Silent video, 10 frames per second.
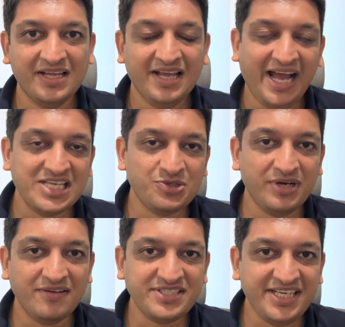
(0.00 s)
As you would
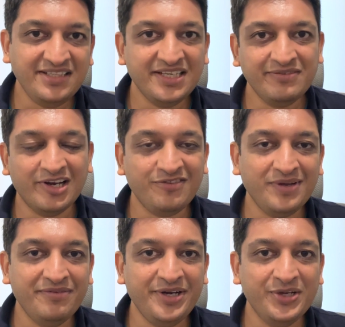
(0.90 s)
have seen in one of
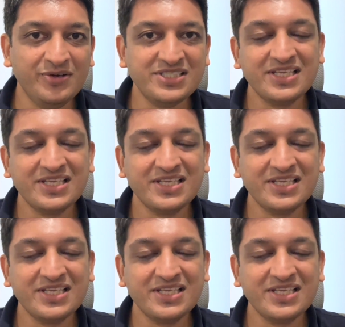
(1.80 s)
my videos,